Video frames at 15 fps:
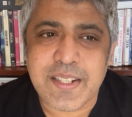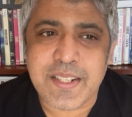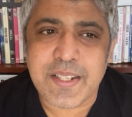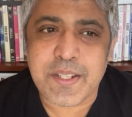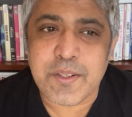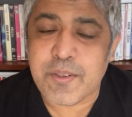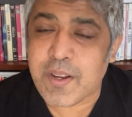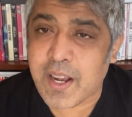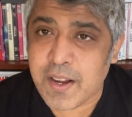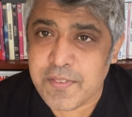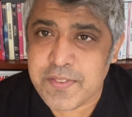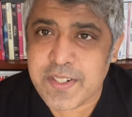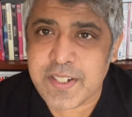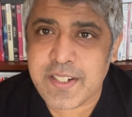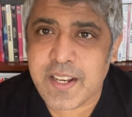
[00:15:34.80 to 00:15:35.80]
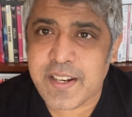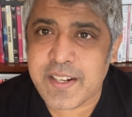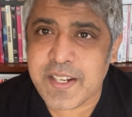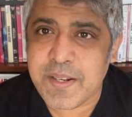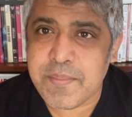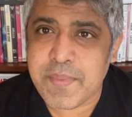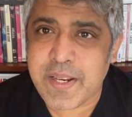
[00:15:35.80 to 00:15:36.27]
after Dar,
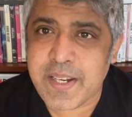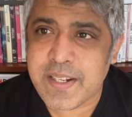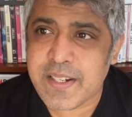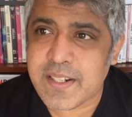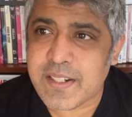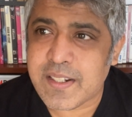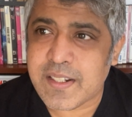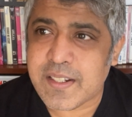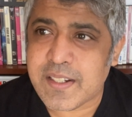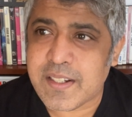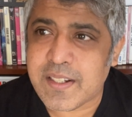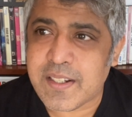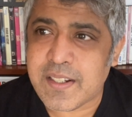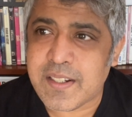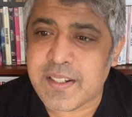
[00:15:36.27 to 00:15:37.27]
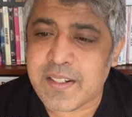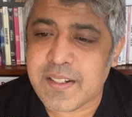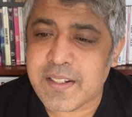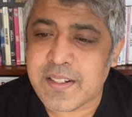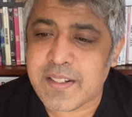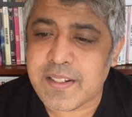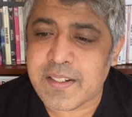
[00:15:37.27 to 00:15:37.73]
he made a
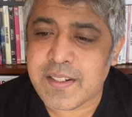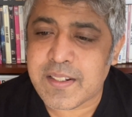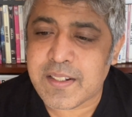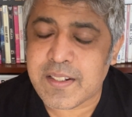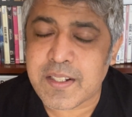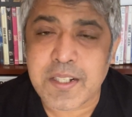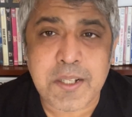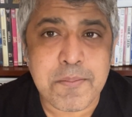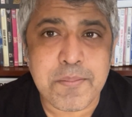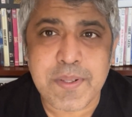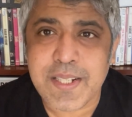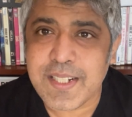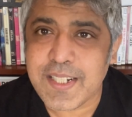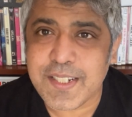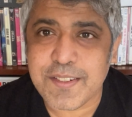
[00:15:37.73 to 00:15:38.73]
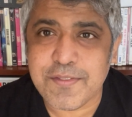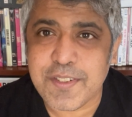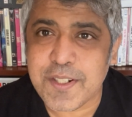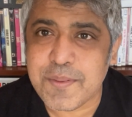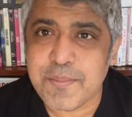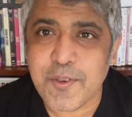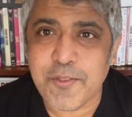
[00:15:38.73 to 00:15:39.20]
completely
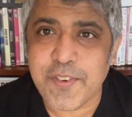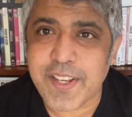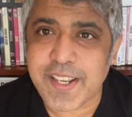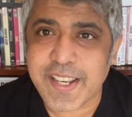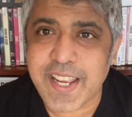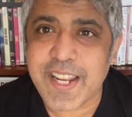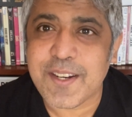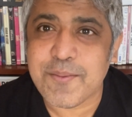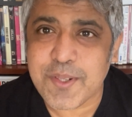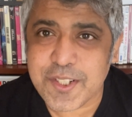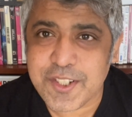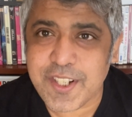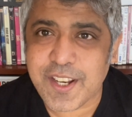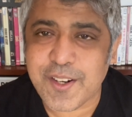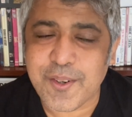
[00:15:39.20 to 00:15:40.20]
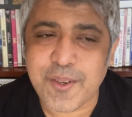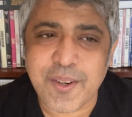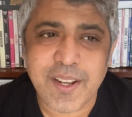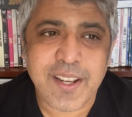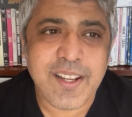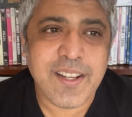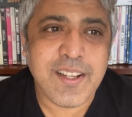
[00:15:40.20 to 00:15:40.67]
different movie again with Shah Rukh,
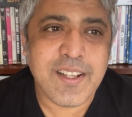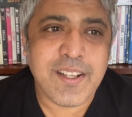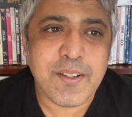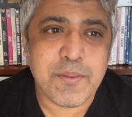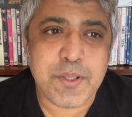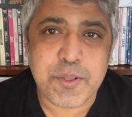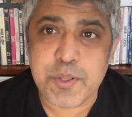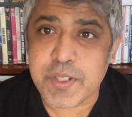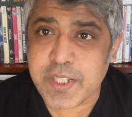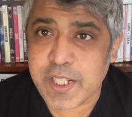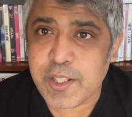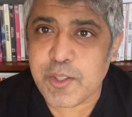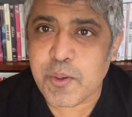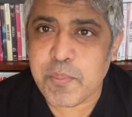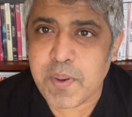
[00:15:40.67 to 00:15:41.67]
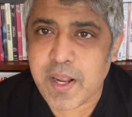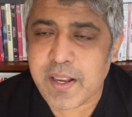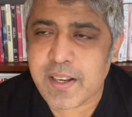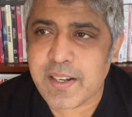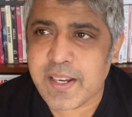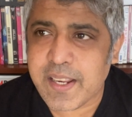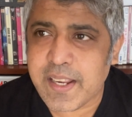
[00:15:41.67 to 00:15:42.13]
which was Dil To
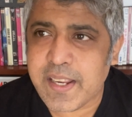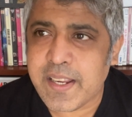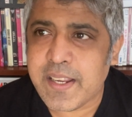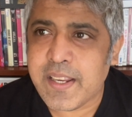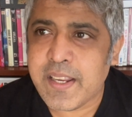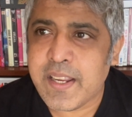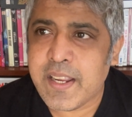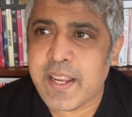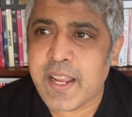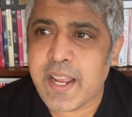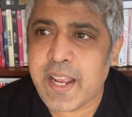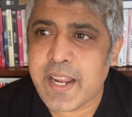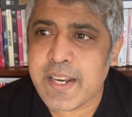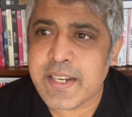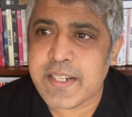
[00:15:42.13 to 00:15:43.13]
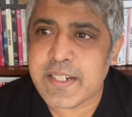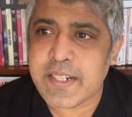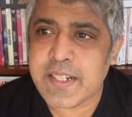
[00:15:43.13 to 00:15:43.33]
Pagal Hai. And